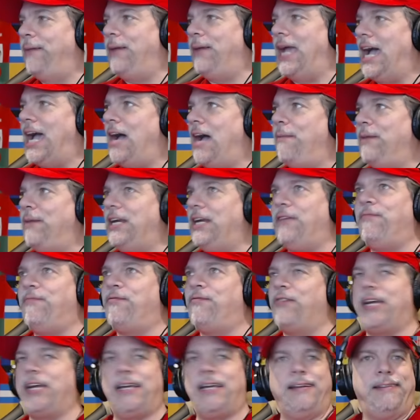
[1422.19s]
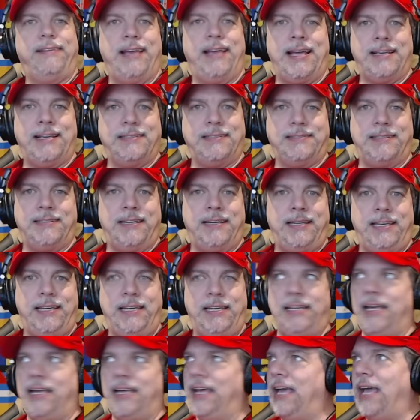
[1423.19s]
How many freaking days did
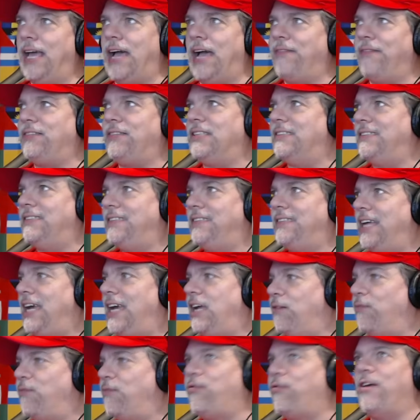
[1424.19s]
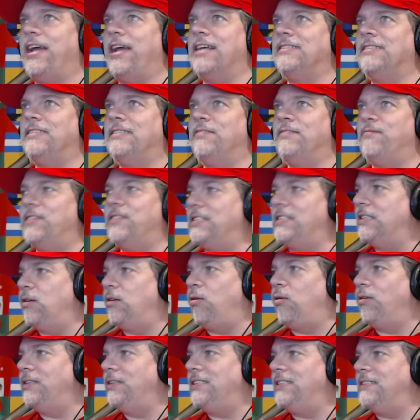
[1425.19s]
he have to stay in France to visit
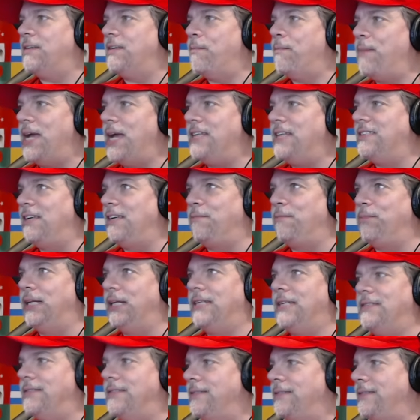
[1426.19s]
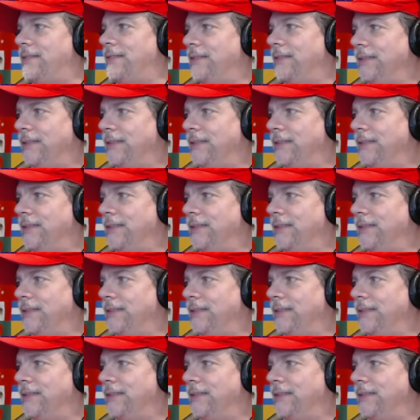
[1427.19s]
all these amazing places?